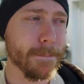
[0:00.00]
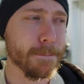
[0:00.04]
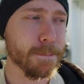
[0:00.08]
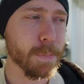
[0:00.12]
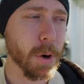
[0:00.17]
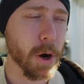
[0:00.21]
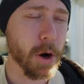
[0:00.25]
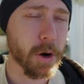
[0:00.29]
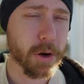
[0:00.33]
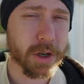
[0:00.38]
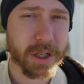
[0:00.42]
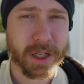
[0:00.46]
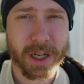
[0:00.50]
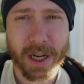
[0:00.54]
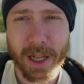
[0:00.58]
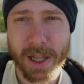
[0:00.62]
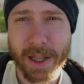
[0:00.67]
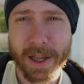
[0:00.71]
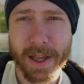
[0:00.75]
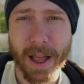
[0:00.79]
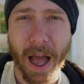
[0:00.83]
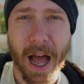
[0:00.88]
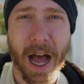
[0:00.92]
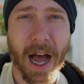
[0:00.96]

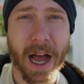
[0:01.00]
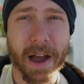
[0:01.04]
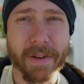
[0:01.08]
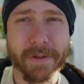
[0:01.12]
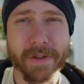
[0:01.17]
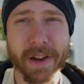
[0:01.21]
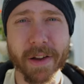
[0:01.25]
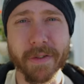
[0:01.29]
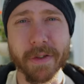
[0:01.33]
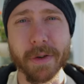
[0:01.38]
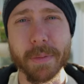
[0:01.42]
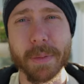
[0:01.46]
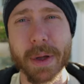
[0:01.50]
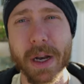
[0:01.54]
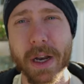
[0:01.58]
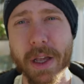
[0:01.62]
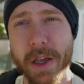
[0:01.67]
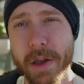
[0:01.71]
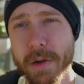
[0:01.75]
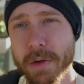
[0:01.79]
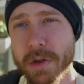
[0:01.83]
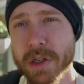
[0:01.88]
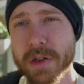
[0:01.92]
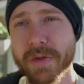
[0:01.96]
Personally, I've never been a
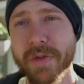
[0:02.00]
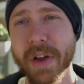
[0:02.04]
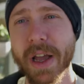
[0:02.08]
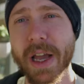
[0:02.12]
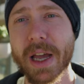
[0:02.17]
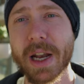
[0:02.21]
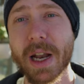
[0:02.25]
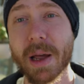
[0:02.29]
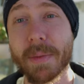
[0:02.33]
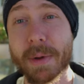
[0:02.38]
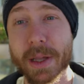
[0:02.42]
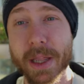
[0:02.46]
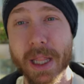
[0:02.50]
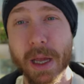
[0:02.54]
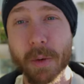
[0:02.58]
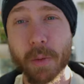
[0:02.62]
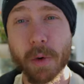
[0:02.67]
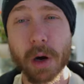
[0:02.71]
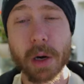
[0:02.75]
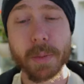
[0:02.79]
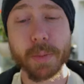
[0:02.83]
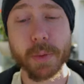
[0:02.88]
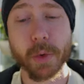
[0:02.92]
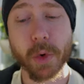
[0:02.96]
huge fan. I mean, they
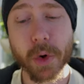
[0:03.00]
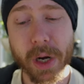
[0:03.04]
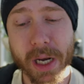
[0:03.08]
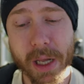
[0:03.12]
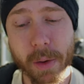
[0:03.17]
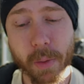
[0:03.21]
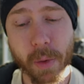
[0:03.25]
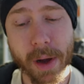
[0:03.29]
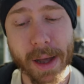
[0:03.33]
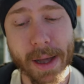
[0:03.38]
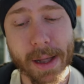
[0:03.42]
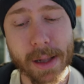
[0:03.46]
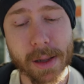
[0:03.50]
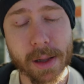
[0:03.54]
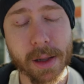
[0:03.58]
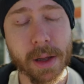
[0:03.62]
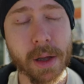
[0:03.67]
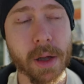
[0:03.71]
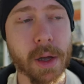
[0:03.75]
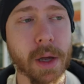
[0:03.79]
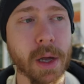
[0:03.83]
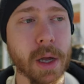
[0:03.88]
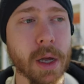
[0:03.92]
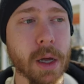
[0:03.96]
work pretty well,
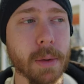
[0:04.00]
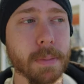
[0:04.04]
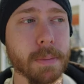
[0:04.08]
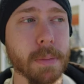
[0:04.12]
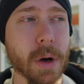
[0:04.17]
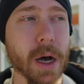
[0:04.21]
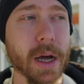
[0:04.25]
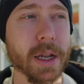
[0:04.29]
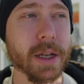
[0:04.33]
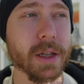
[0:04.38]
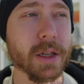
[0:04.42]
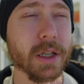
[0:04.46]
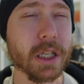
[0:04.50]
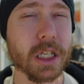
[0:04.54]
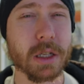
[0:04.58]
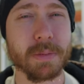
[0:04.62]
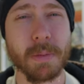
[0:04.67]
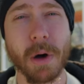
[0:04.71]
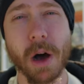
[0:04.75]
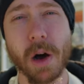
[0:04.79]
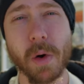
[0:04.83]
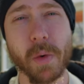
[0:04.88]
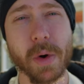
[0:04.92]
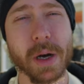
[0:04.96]
but the
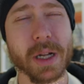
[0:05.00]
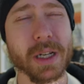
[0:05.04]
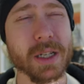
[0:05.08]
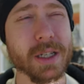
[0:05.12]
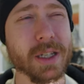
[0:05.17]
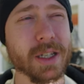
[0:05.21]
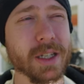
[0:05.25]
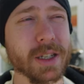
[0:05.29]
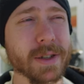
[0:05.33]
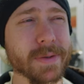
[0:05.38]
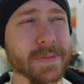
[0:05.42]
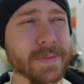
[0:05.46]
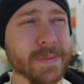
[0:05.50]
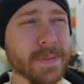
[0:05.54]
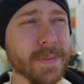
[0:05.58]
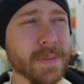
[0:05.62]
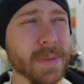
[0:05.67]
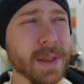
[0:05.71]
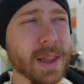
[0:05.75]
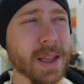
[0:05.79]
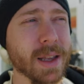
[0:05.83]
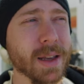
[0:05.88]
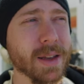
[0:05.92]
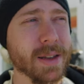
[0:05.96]
small ones,
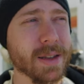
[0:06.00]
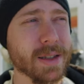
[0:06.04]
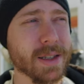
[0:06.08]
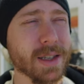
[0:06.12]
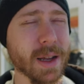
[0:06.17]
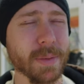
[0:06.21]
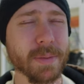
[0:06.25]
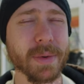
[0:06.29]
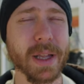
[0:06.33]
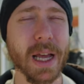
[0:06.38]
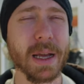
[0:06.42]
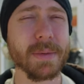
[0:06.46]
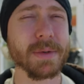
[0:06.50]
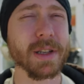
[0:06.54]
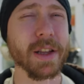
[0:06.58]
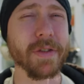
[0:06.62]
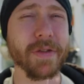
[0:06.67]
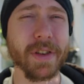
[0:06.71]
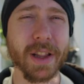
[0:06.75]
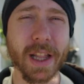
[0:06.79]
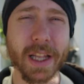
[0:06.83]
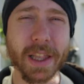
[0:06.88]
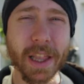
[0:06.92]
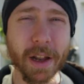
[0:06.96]
sometimes I
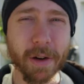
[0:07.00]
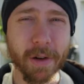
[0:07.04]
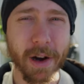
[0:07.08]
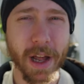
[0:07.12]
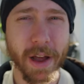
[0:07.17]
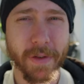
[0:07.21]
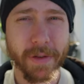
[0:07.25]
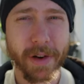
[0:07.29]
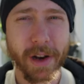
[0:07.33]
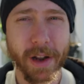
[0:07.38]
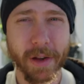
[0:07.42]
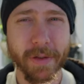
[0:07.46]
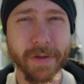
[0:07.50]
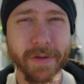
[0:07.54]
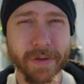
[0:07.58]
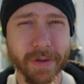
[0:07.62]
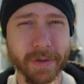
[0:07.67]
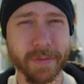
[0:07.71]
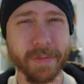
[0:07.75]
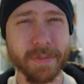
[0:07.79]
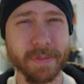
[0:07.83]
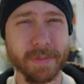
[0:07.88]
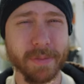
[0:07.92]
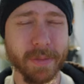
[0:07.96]
feel like they don't have
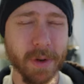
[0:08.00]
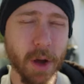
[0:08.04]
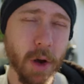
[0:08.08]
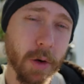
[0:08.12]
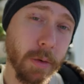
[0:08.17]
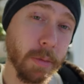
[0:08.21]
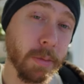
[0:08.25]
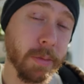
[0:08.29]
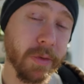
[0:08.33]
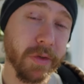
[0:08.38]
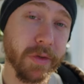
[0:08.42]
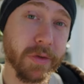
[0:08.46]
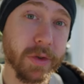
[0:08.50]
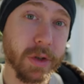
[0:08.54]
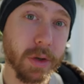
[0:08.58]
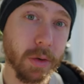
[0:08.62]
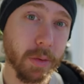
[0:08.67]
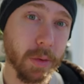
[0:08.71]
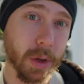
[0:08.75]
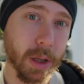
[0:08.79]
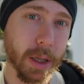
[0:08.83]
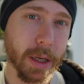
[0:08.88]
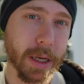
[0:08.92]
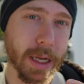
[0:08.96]
enough oomph to
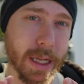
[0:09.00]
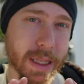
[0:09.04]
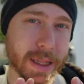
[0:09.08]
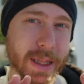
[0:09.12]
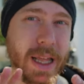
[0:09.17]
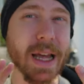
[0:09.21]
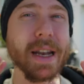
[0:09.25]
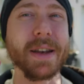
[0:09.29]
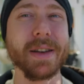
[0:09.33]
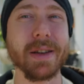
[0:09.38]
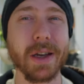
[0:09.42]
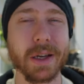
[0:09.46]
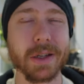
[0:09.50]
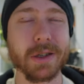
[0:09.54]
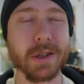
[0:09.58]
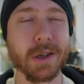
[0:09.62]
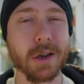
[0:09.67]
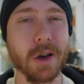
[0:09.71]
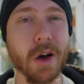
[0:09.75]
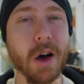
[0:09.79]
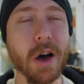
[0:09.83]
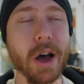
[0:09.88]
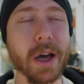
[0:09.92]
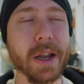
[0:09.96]
really get that
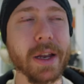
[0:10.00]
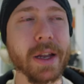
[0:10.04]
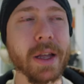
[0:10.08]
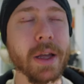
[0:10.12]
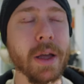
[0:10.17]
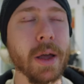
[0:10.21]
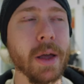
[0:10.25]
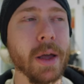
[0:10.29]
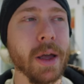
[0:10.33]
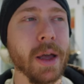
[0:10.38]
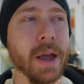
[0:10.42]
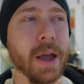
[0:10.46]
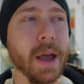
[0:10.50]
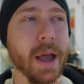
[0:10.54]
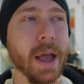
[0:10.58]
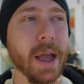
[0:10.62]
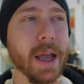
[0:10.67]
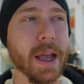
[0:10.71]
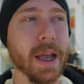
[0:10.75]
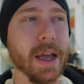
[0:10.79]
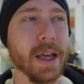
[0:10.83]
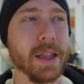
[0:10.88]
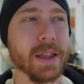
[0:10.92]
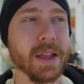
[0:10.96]
dust gone.
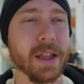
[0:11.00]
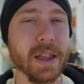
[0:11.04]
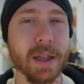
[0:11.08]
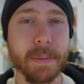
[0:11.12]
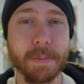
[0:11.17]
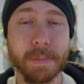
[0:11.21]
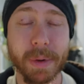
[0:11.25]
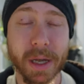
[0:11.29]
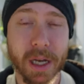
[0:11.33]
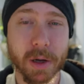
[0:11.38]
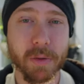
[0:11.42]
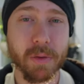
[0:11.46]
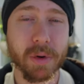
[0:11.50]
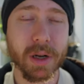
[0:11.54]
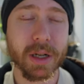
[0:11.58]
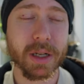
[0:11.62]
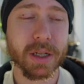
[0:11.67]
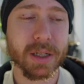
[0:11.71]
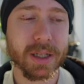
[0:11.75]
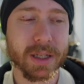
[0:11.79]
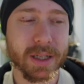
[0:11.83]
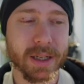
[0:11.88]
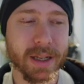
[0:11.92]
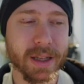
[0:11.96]
And then the big
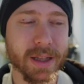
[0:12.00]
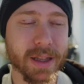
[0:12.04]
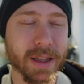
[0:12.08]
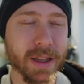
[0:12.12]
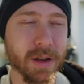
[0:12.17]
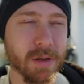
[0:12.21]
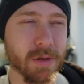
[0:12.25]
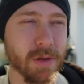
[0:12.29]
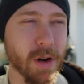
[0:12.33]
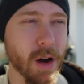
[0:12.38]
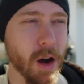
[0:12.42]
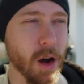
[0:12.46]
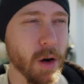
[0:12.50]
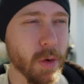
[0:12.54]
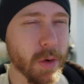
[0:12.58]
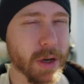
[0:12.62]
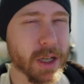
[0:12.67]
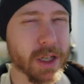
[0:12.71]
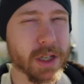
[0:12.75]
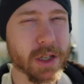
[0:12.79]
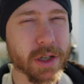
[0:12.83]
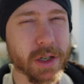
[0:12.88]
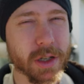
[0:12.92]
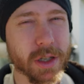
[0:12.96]
ones, they're
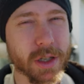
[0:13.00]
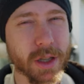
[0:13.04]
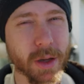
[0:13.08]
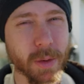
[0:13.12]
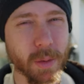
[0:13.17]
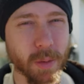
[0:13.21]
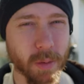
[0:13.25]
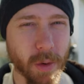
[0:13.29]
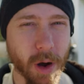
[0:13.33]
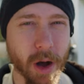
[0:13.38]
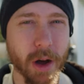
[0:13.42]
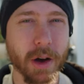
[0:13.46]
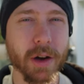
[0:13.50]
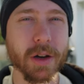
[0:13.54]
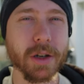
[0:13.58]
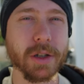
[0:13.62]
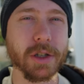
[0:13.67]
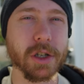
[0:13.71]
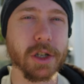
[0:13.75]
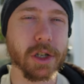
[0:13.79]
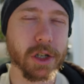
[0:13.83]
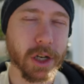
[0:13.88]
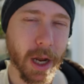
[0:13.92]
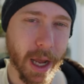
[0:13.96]
always just the
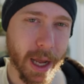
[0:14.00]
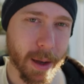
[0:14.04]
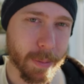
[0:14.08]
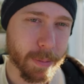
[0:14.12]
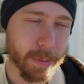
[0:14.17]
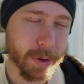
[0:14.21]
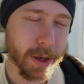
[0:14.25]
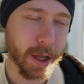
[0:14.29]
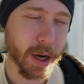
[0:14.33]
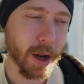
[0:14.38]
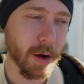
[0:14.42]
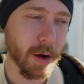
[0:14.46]
wrong shape. You